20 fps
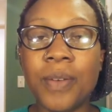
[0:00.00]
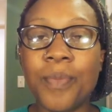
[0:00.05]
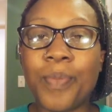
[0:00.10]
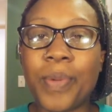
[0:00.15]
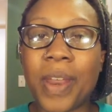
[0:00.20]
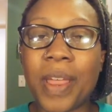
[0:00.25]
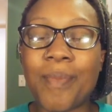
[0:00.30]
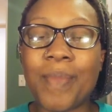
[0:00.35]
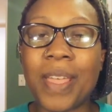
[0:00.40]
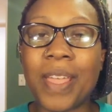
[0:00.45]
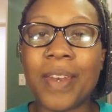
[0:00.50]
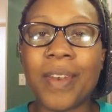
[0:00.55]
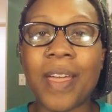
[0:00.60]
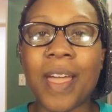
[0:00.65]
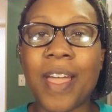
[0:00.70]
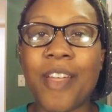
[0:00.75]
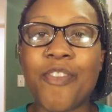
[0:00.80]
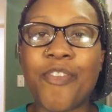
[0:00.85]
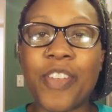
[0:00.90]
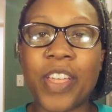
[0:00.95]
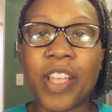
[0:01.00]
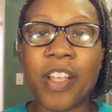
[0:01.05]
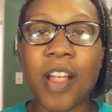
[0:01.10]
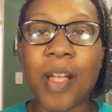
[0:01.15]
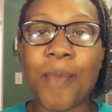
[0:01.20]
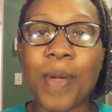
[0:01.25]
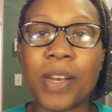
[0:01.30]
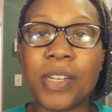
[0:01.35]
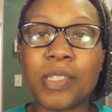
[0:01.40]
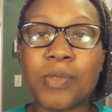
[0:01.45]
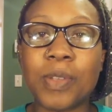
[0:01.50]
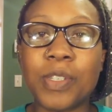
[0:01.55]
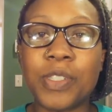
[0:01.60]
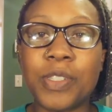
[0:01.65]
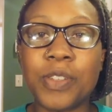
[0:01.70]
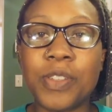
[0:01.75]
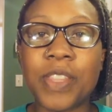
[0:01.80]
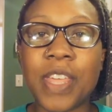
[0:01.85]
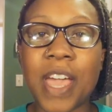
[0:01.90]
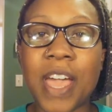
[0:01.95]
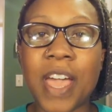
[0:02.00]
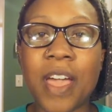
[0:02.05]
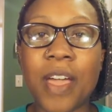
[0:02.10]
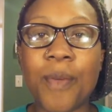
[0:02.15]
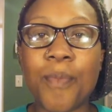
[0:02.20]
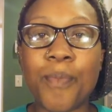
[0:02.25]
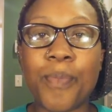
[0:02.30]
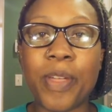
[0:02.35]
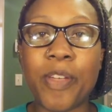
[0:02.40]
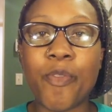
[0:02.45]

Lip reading: but I mean, I figure I might as well do that